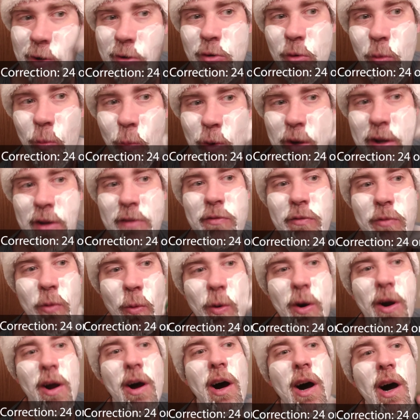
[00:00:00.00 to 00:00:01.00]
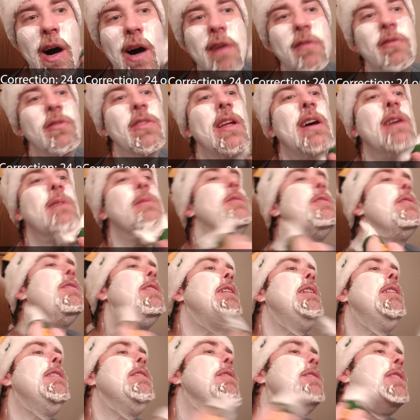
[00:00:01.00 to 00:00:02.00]
24 off. That
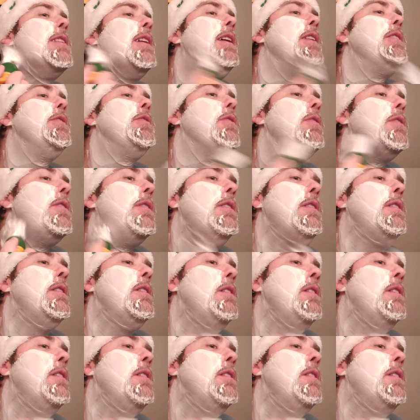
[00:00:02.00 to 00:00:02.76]
was his schedule.